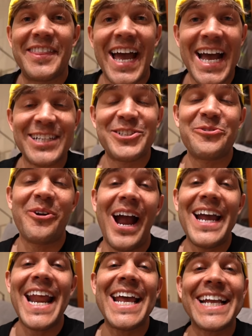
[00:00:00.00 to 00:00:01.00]
That's
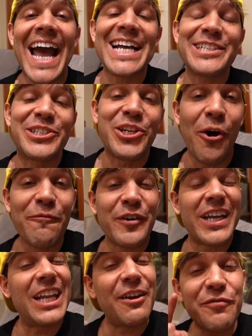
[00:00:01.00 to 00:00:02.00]
right. And guys, don't
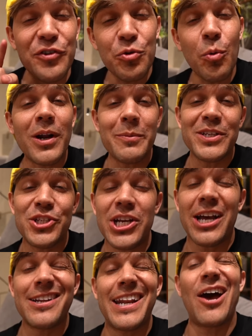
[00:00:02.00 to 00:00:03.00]
forget, if you want to be
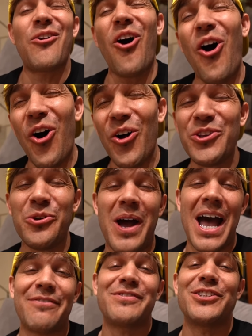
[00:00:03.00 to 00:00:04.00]
shouted out, all you
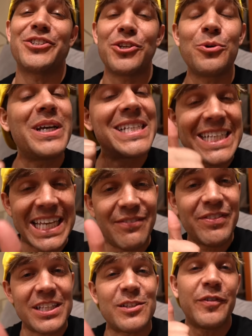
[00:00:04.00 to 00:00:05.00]
have to do is
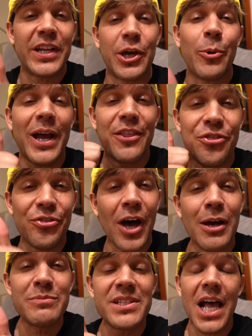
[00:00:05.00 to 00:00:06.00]
give this video a
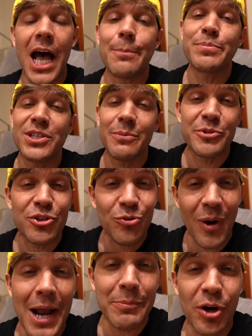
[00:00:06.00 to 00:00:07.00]
thumbs up,
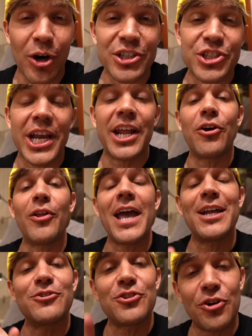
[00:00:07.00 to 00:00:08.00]
subscribe to our channel,
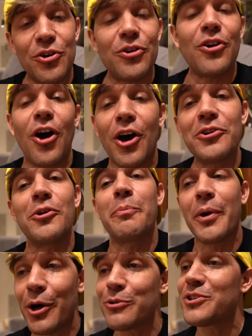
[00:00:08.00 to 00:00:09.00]
and turn on your
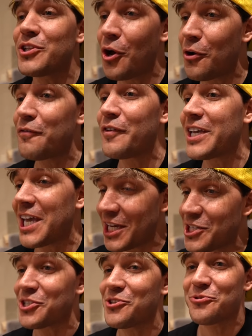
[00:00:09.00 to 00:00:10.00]
post
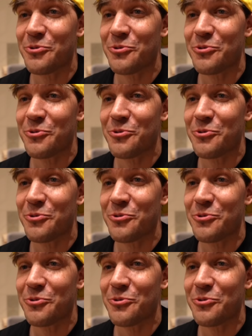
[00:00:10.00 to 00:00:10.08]
notifications,